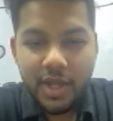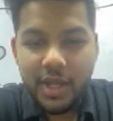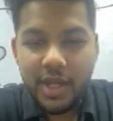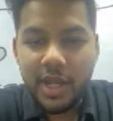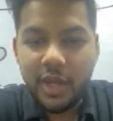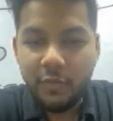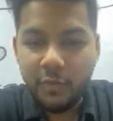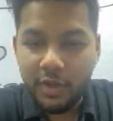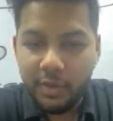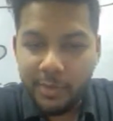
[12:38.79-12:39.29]

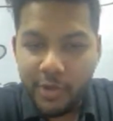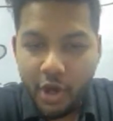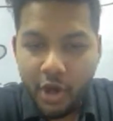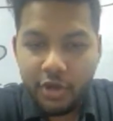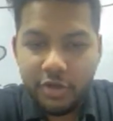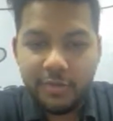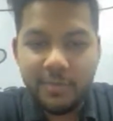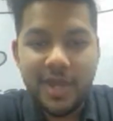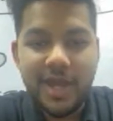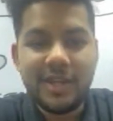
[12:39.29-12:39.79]
It will be
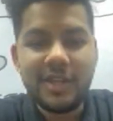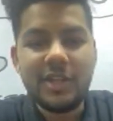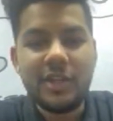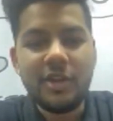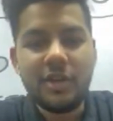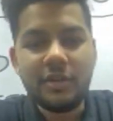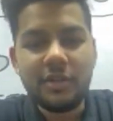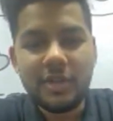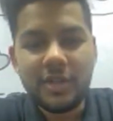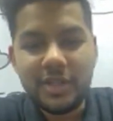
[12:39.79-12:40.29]
automatic
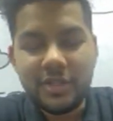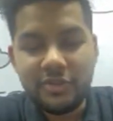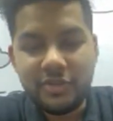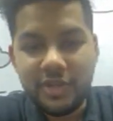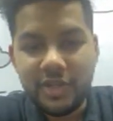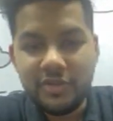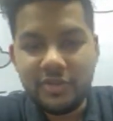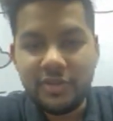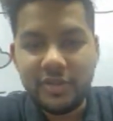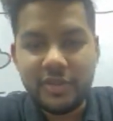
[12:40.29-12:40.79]
on all
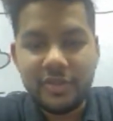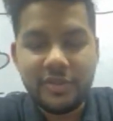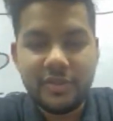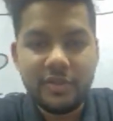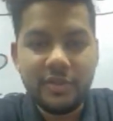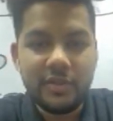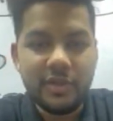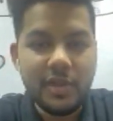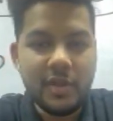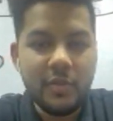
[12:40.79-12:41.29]
exchanges.